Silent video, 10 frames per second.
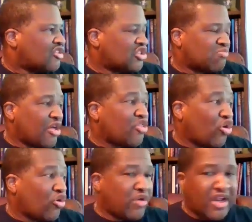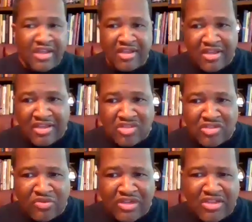this month already,
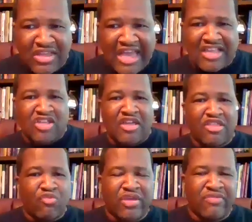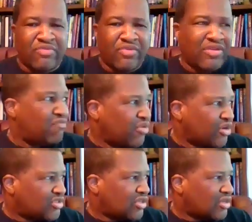it's only the 18th, we've
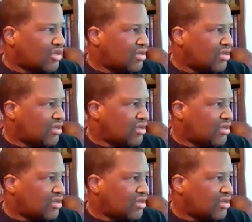booked